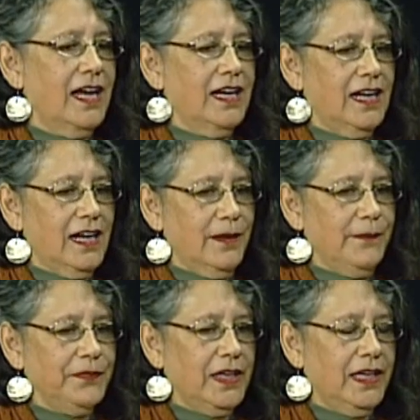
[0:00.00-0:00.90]

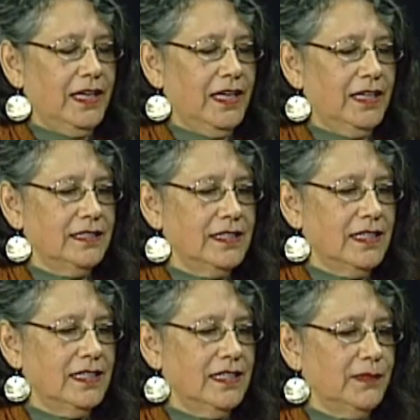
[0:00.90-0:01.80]
um, and
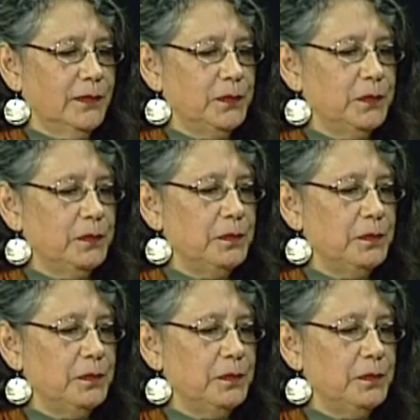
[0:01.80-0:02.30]
um,